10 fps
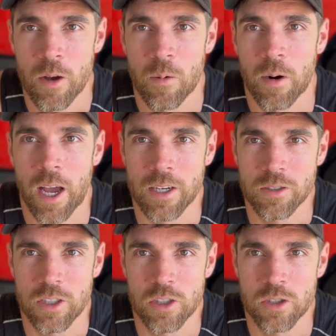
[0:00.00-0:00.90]
we're
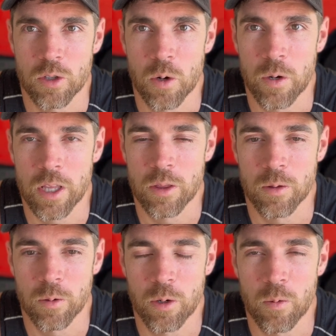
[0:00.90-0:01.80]
actually just going
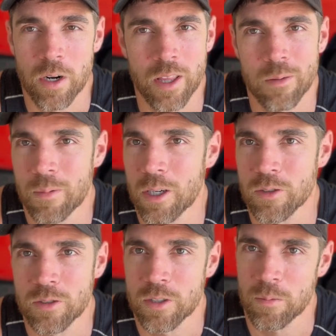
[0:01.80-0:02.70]
through one of the
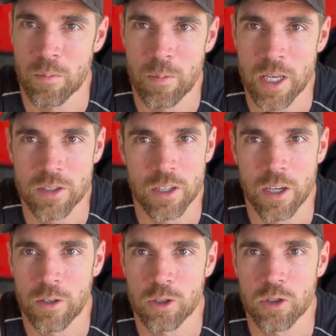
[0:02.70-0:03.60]
most
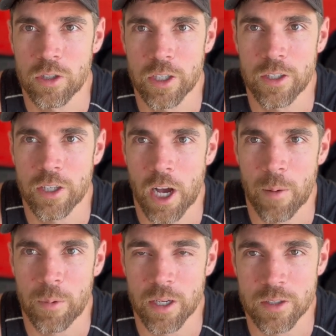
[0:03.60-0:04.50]
misunderstood
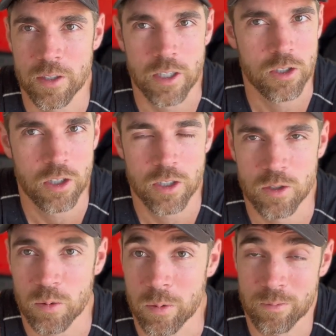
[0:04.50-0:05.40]
topics that
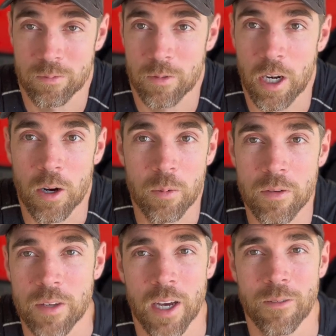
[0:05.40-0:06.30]
just, you know,
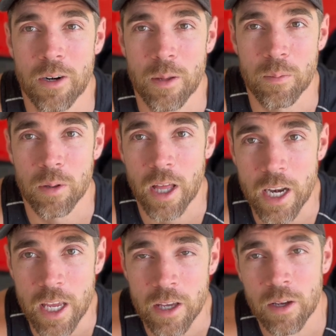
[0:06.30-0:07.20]
we've covered it
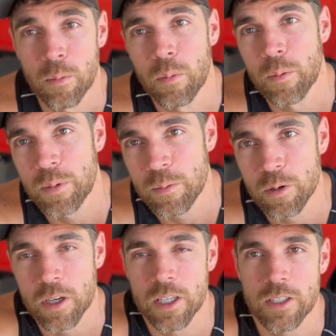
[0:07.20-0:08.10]
plenty, but people
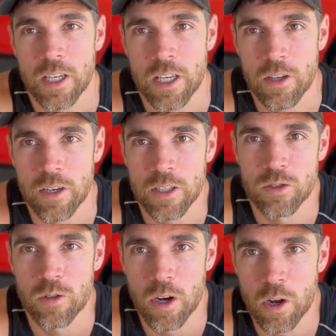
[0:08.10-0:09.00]
continue to
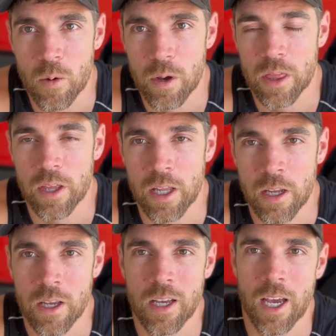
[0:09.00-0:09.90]
struggle with it.
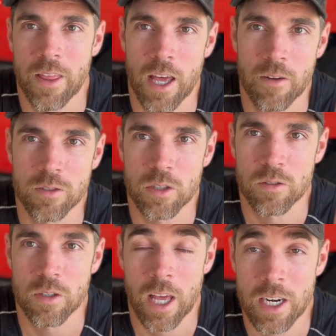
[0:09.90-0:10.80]
And
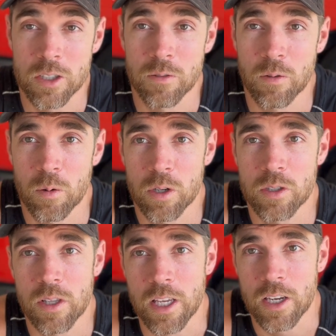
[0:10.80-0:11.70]
that is, of course,
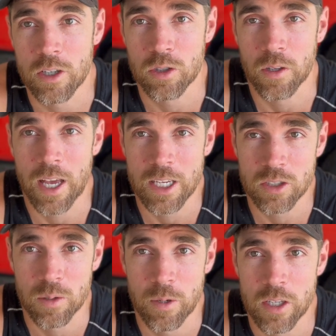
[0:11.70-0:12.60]
the initial
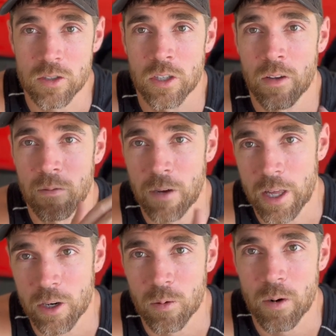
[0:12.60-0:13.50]
estimates,
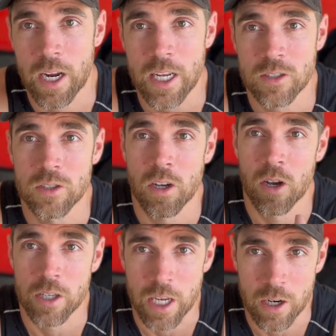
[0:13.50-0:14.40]
final rates,
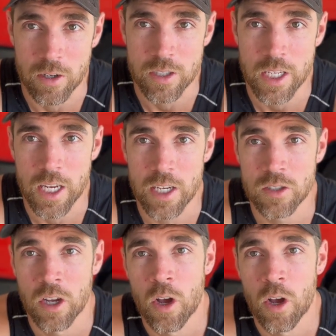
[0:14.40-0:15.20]
guarantees.